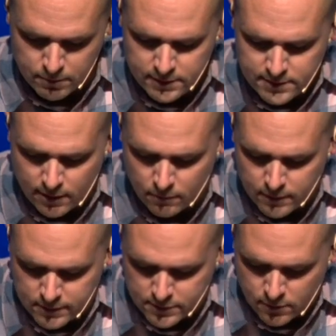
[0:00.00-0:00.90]
Please help me
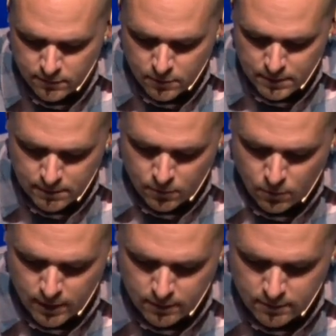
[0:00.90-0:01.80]
to serve your people
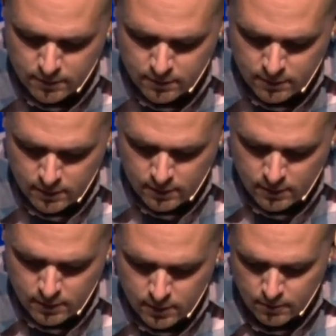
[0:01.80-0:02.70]
well.
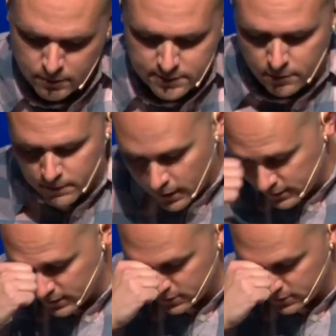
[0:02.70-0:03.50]
Please help me not to get